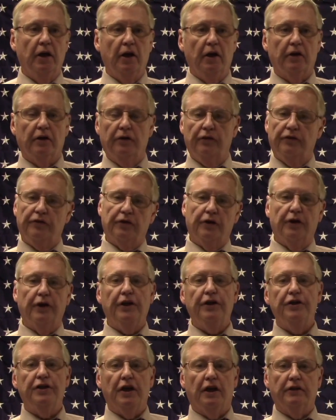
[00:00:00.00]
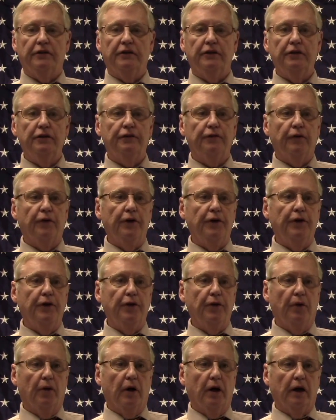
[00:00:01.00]
concerning Justice for New
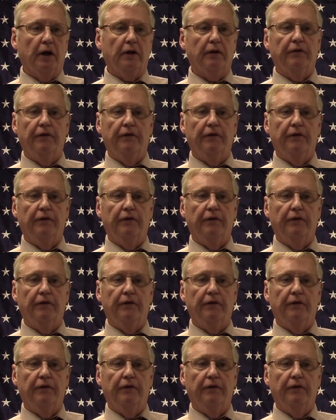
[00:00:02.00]
York